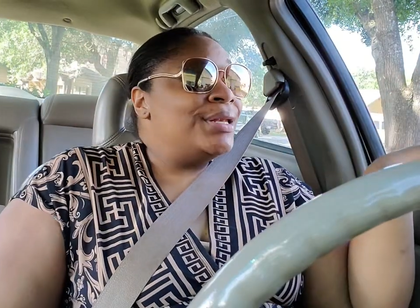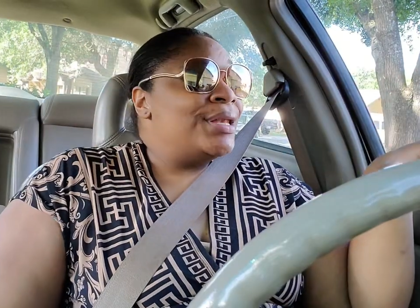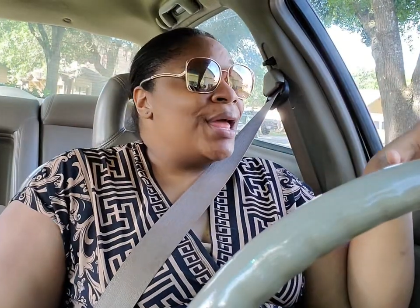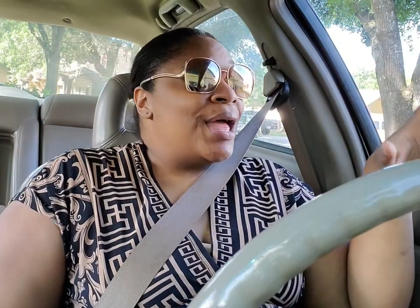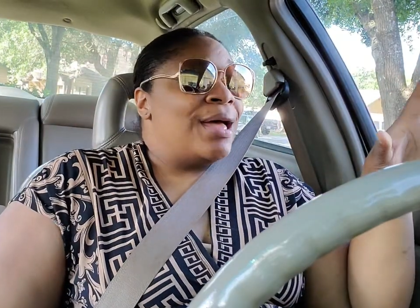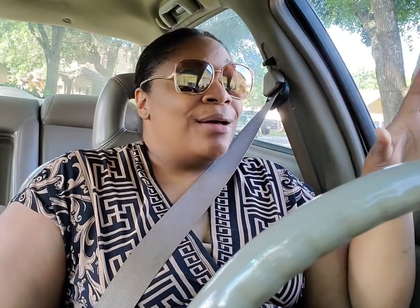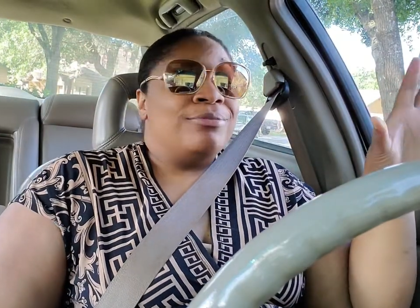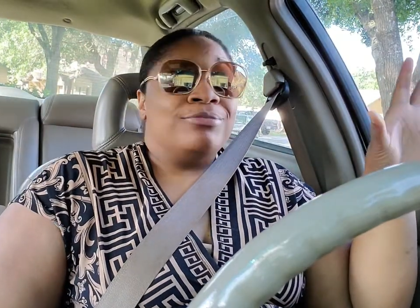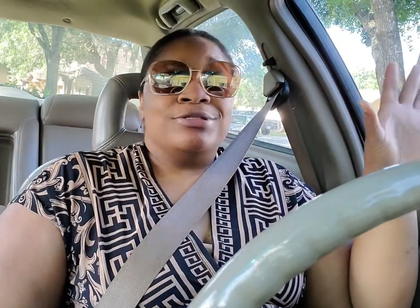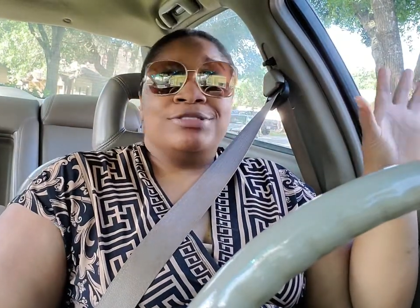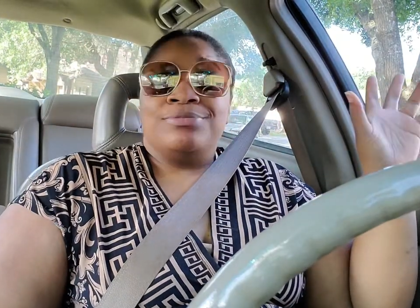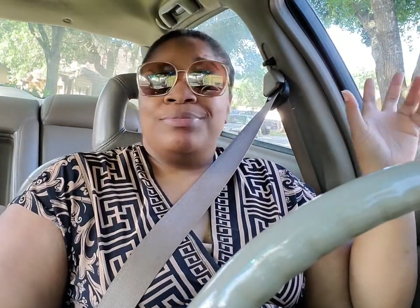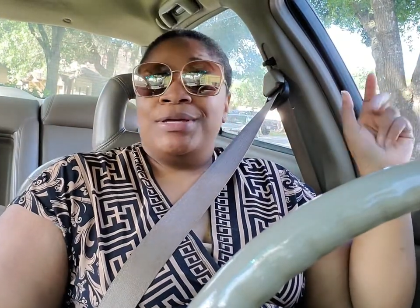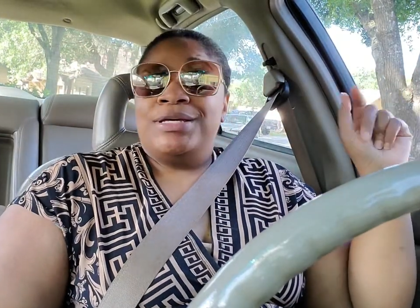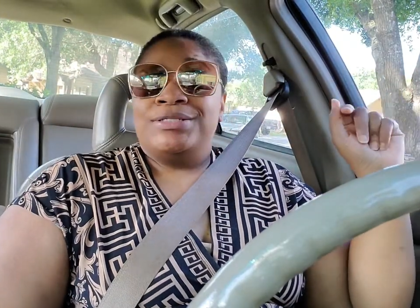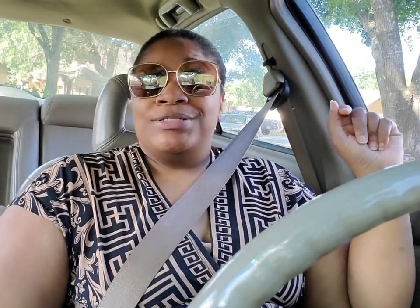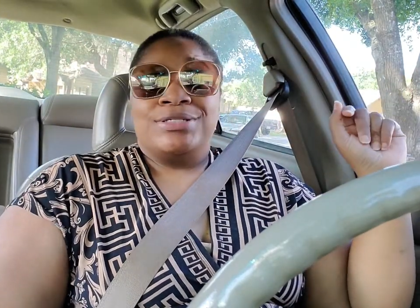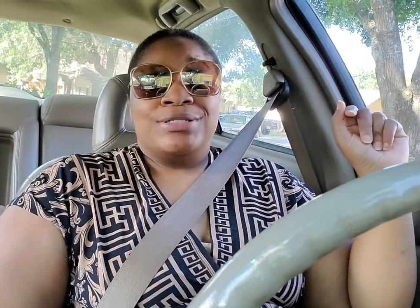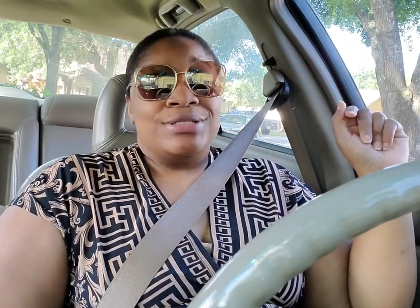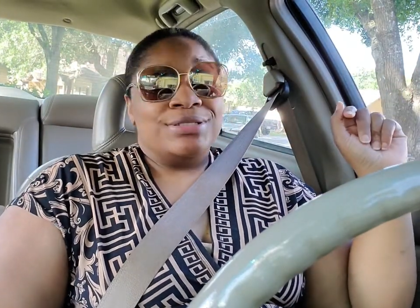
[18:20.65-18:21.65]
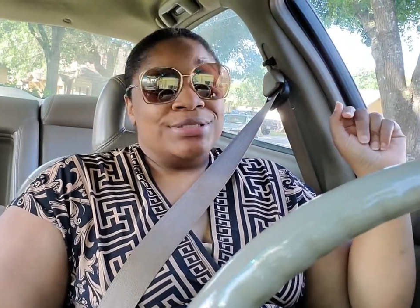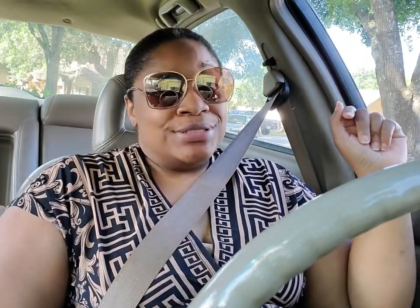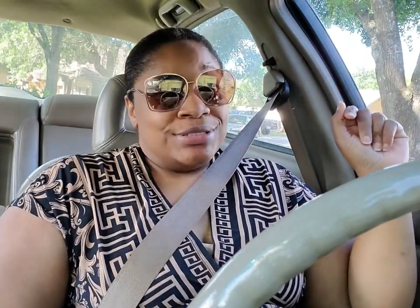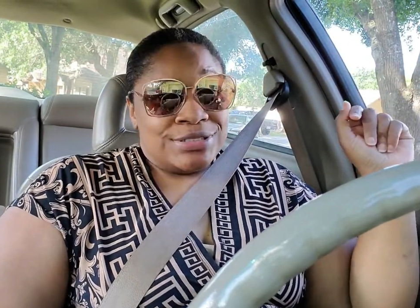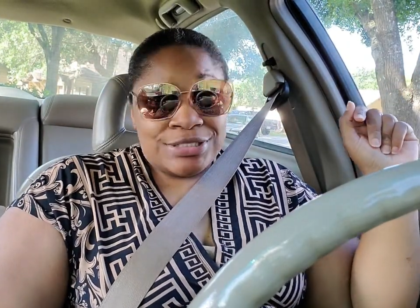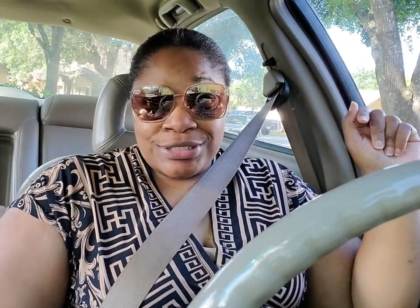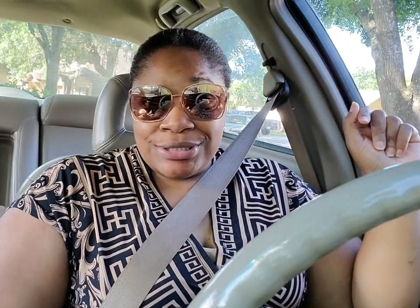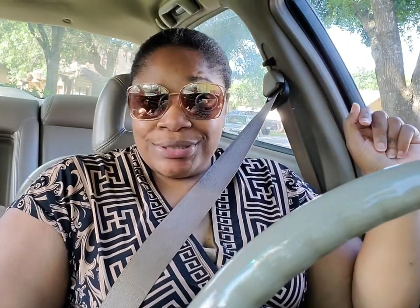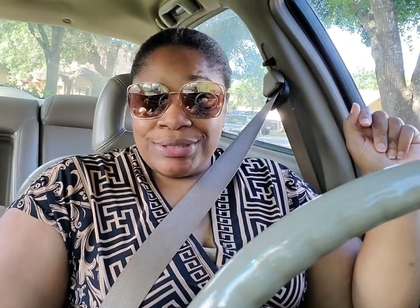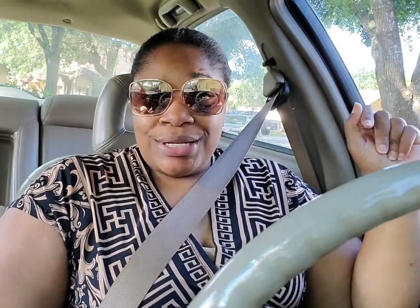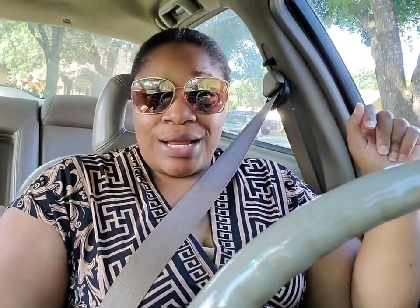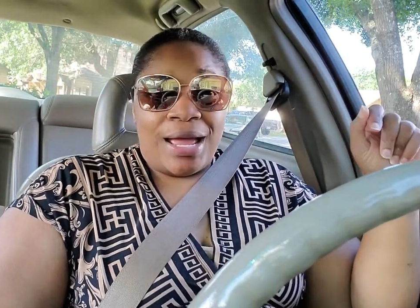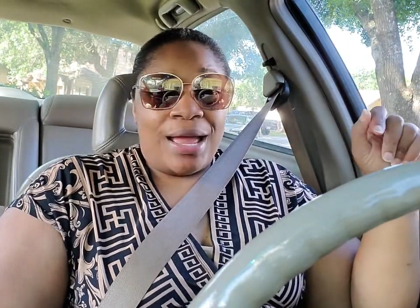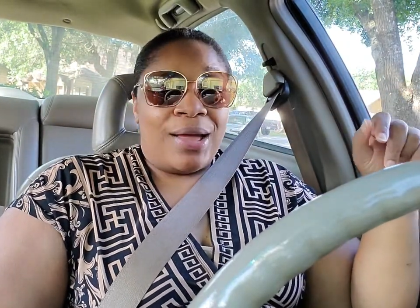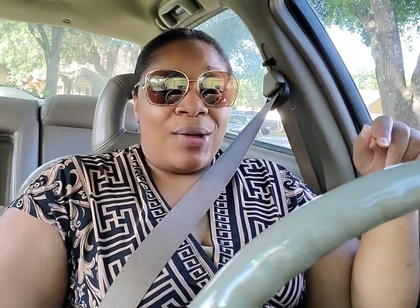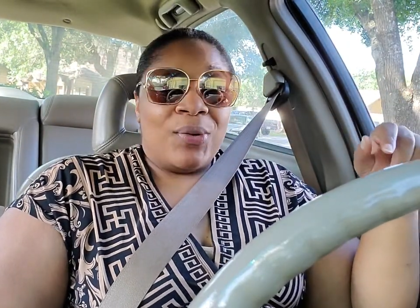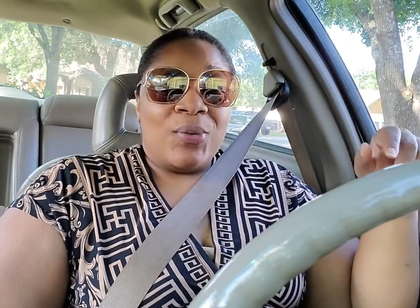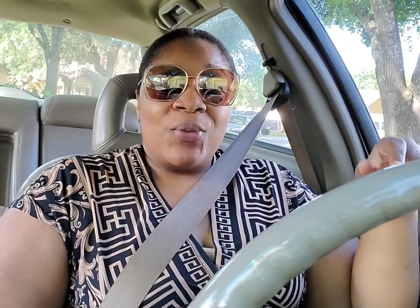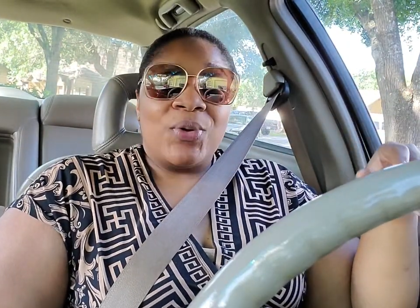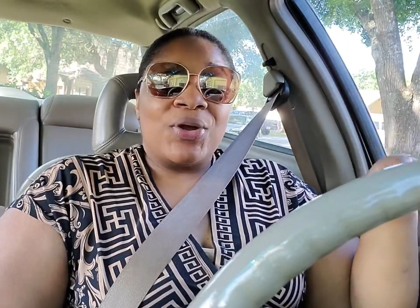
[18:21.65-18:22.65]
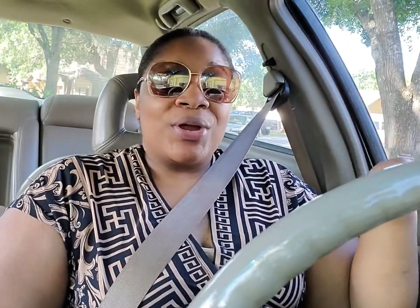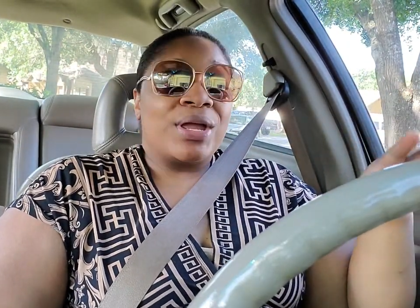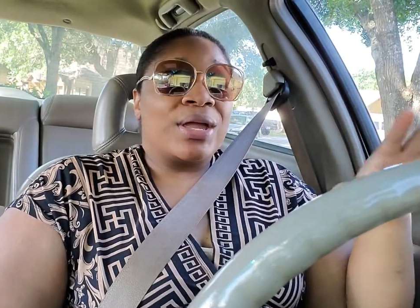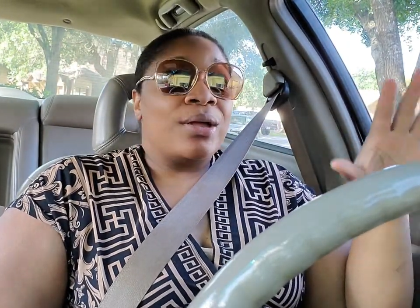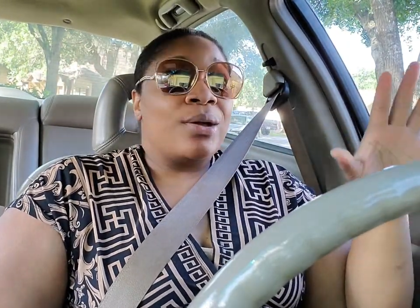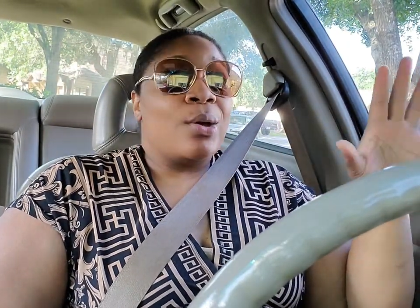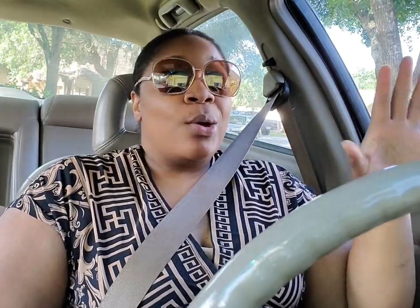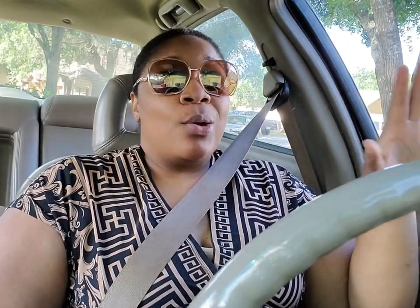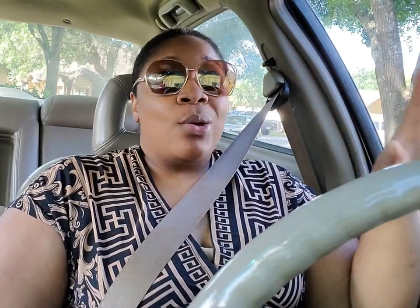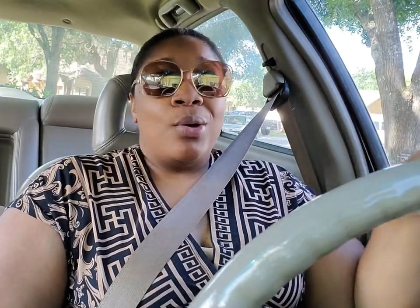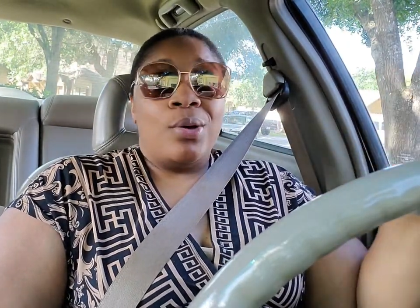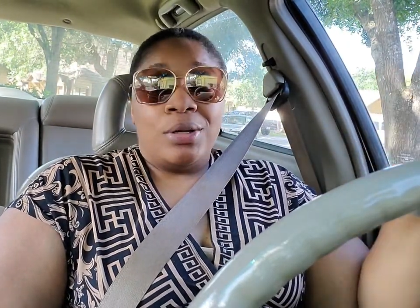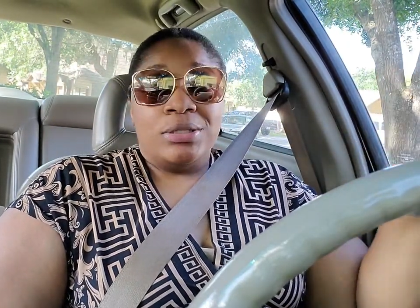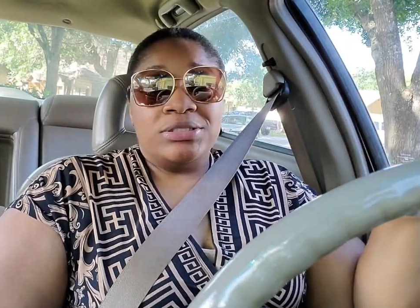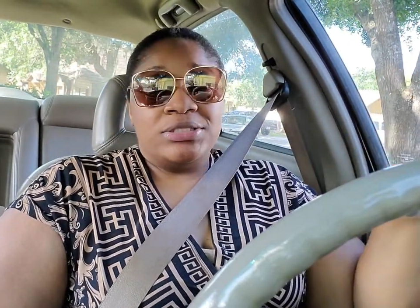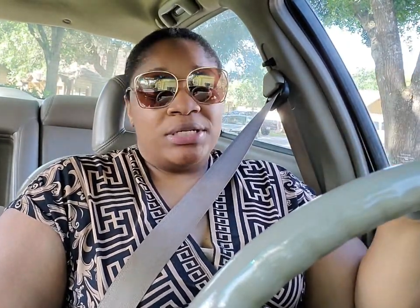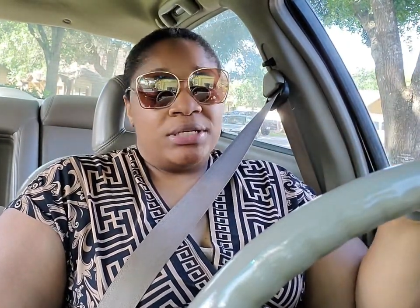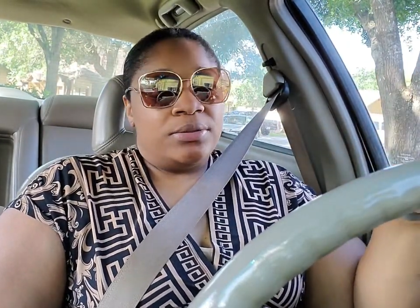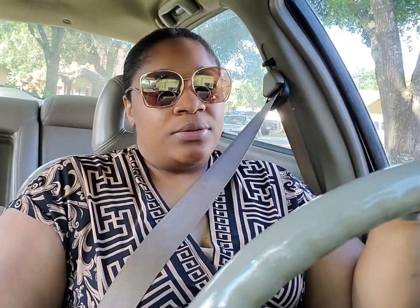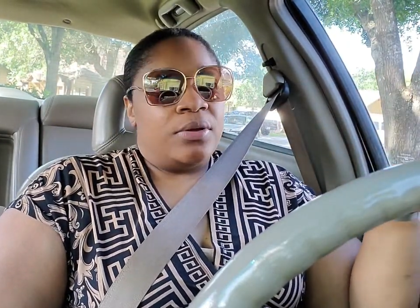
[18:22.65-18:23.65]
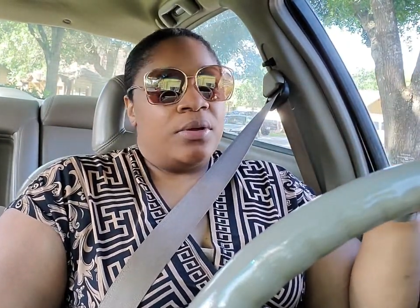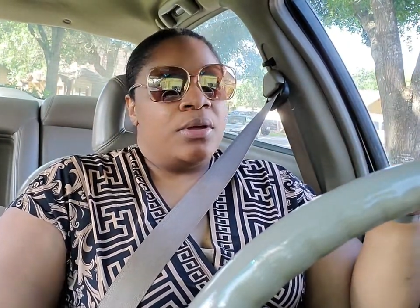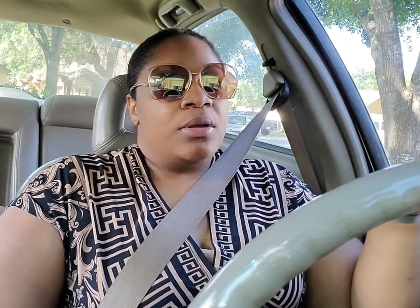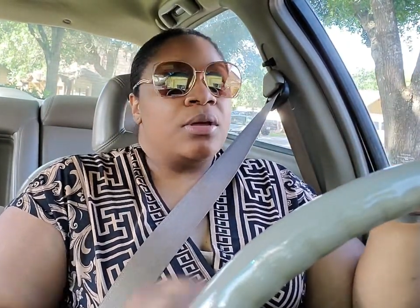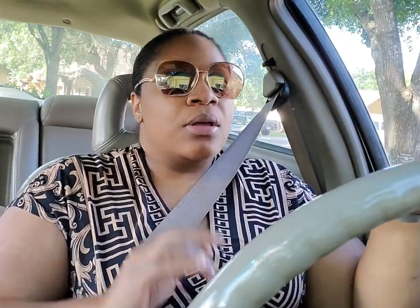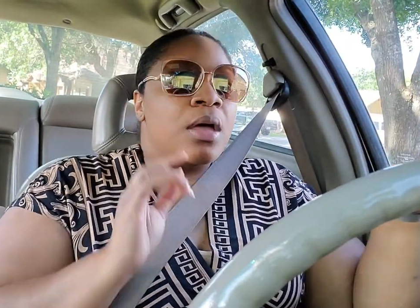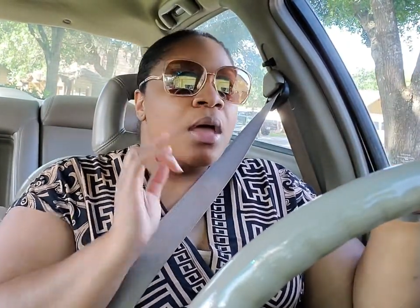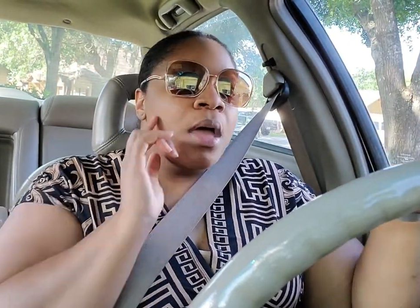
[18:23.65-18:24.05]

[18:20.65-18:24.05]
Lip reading: I was basically chilled out working all day long.